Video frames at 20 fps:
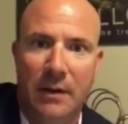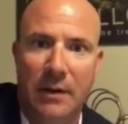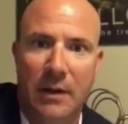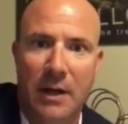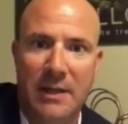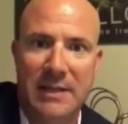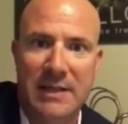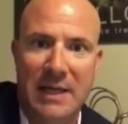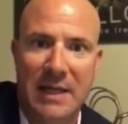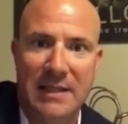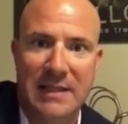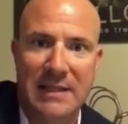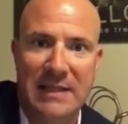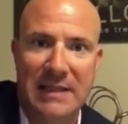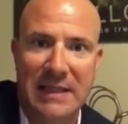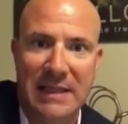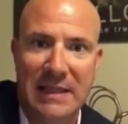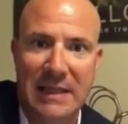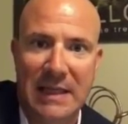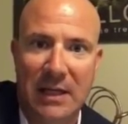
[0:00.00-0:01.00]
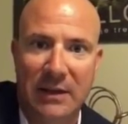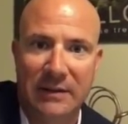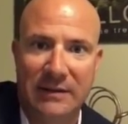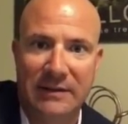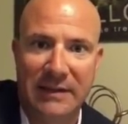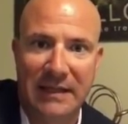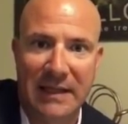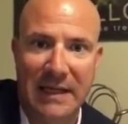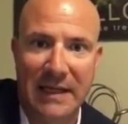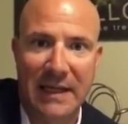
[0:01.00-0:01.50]
Thoughts on
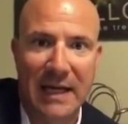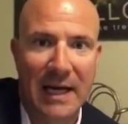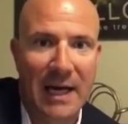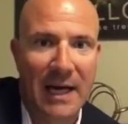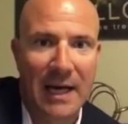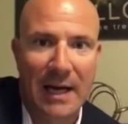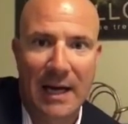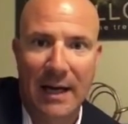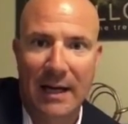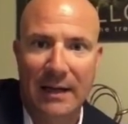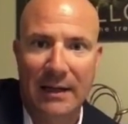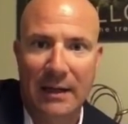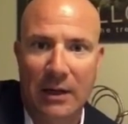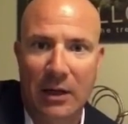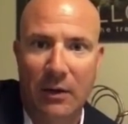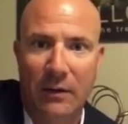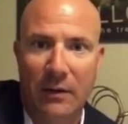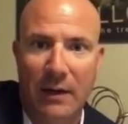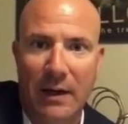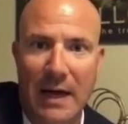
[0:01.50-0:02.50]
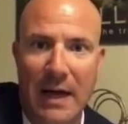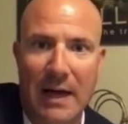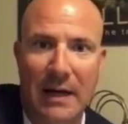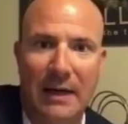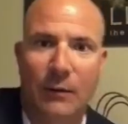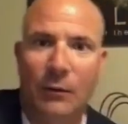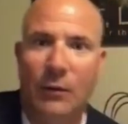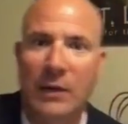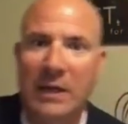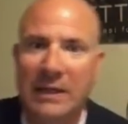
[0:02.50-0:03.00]
TLT?
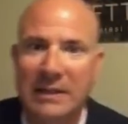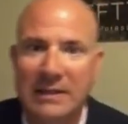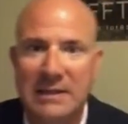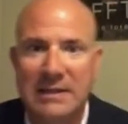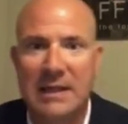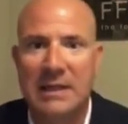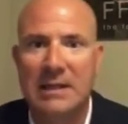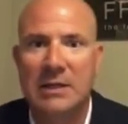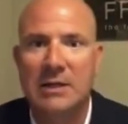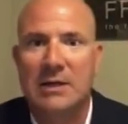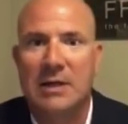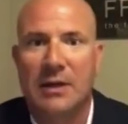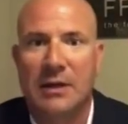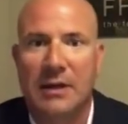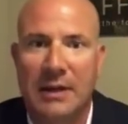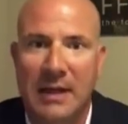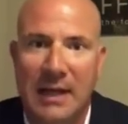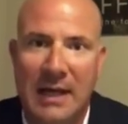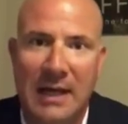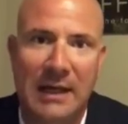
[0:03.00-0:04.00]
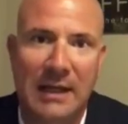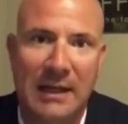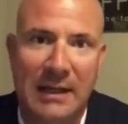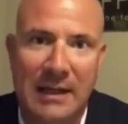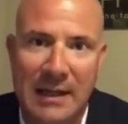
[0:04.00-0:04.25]
We continue to think